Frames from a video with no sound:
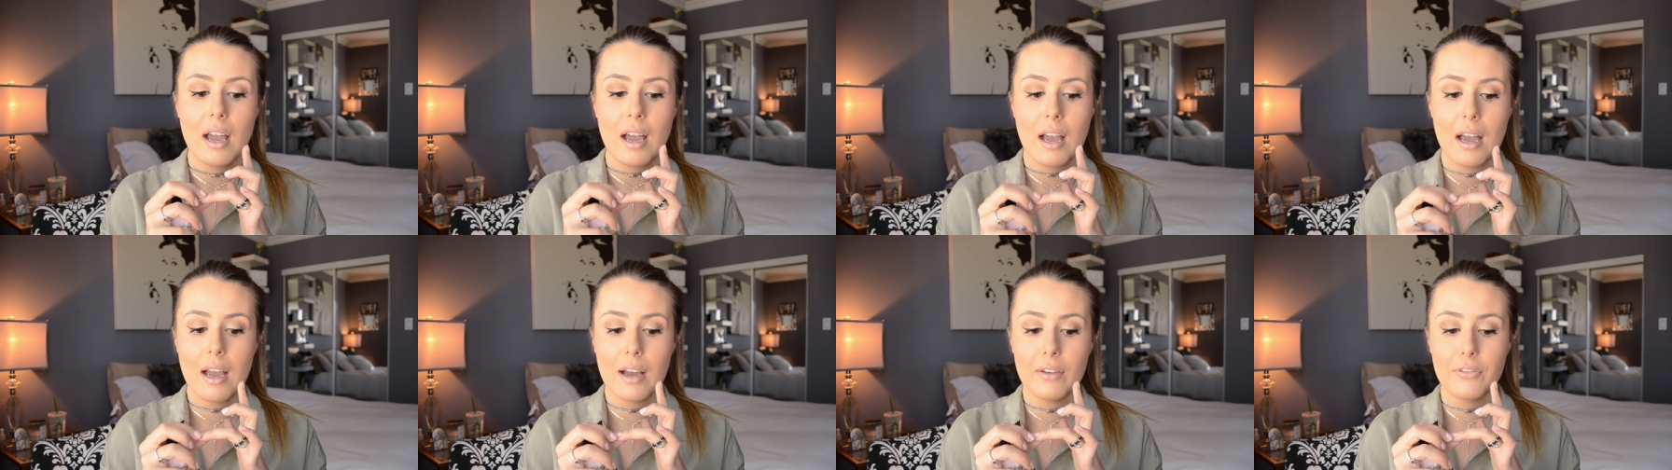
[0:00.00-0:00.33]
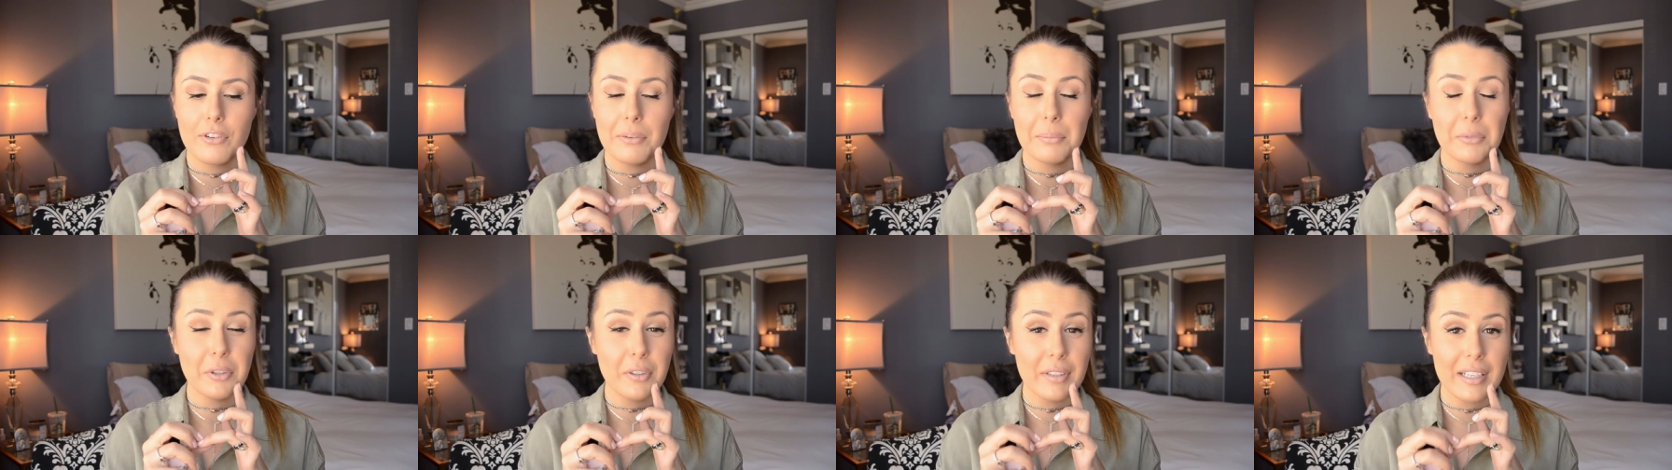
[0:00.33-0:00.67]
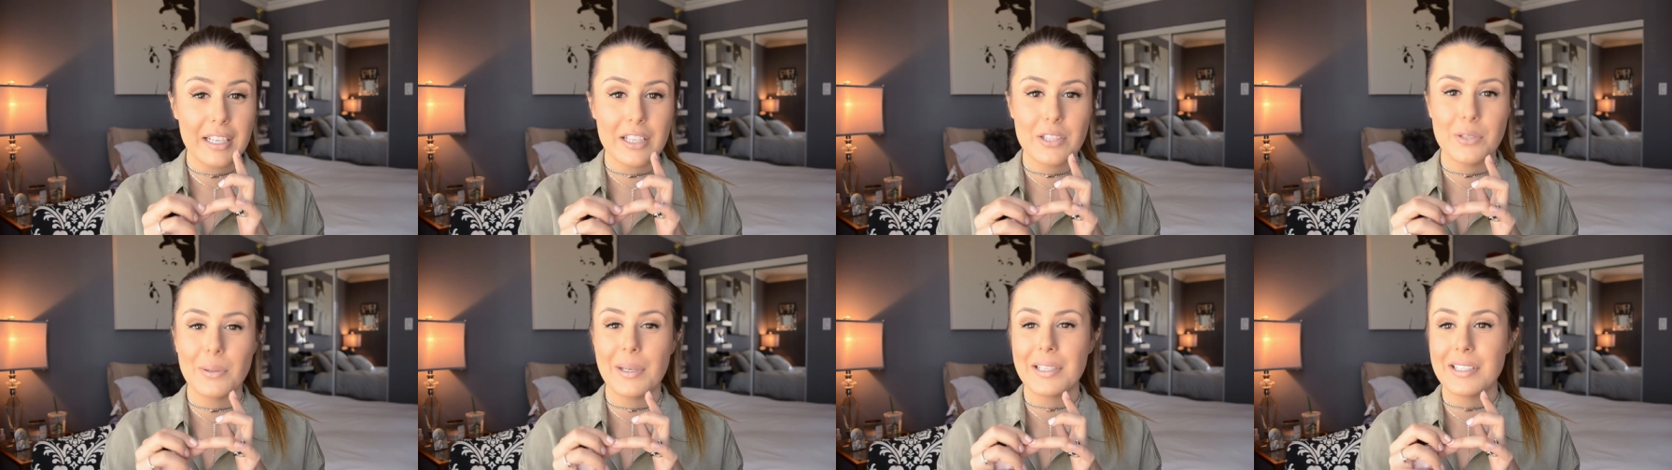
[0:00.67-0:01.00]
uh, from
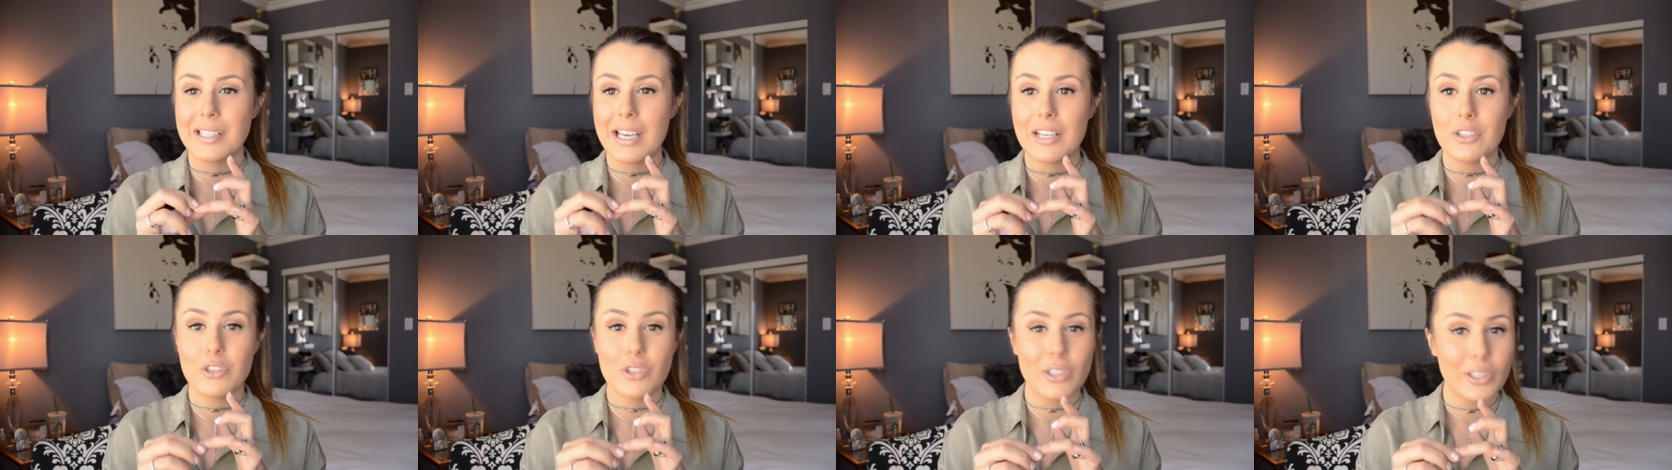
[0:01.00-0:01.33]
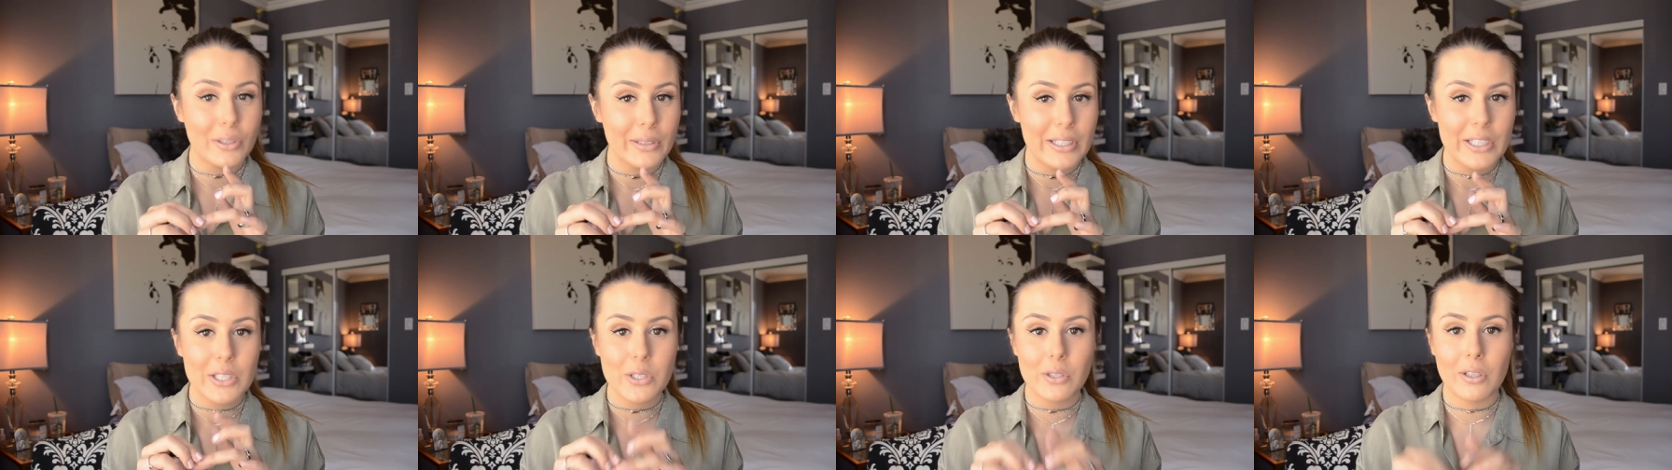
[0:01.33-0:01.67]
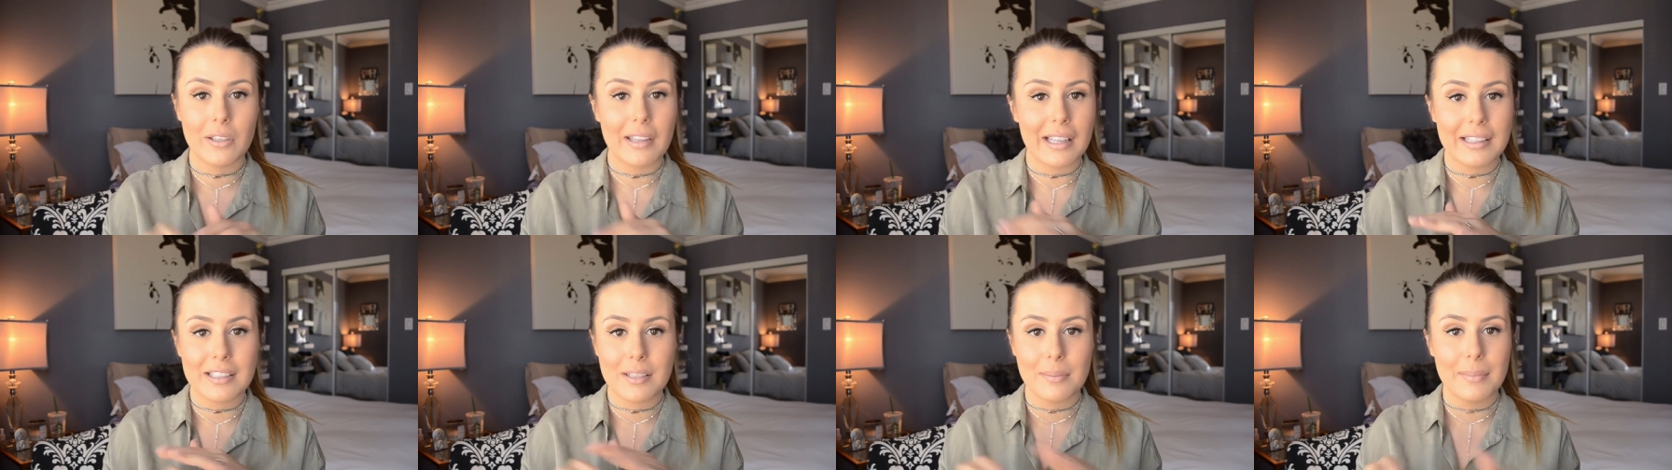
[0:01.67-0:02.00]
Greece, who has that jewelry
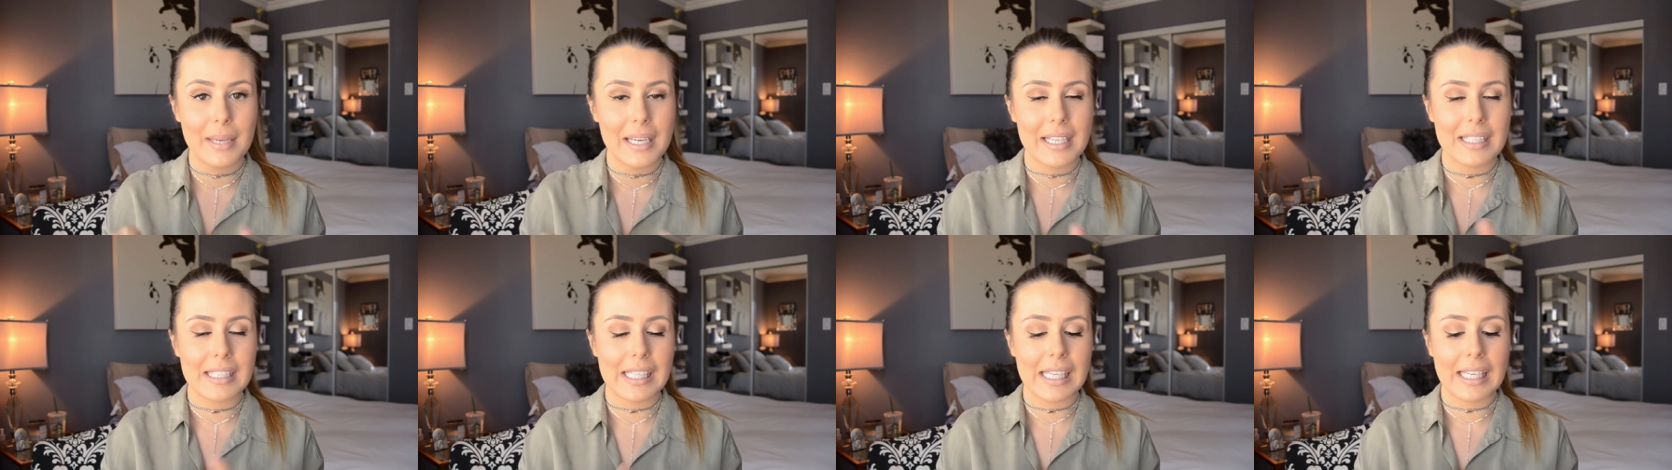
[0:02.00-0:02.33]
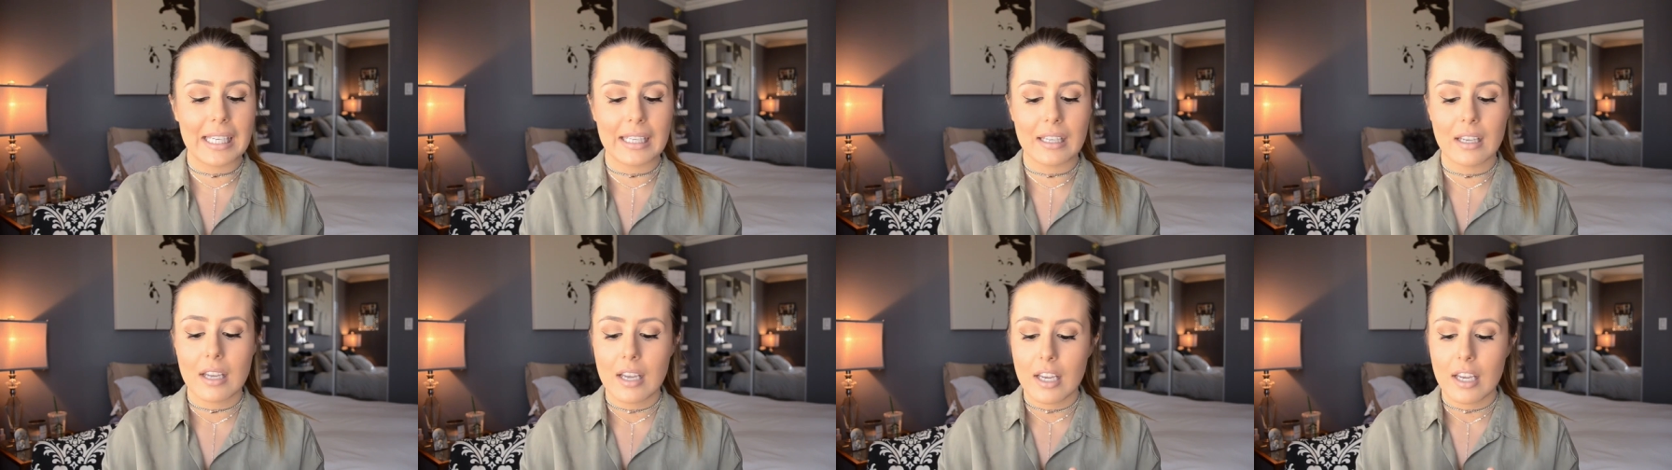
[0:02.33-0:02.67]
store that's amazing,